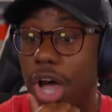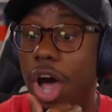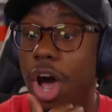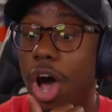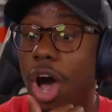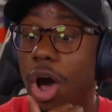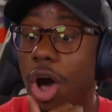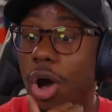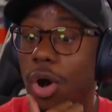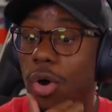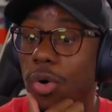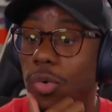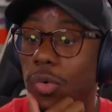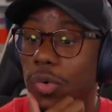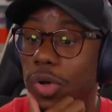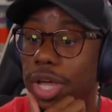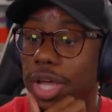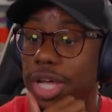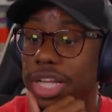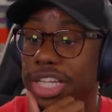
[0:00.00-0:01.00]

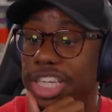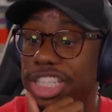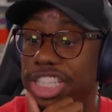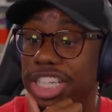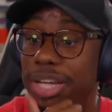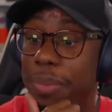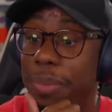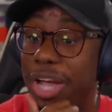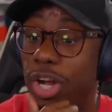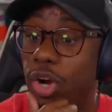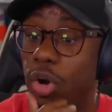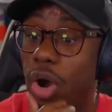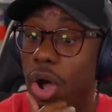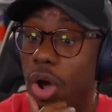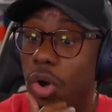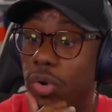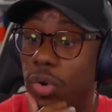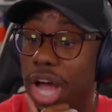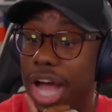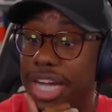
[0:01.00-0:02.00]
Oh, did she make her
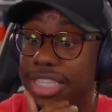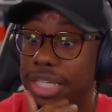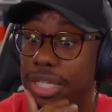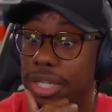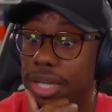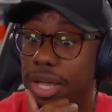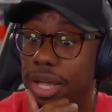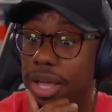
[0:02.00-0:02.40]
own haunted?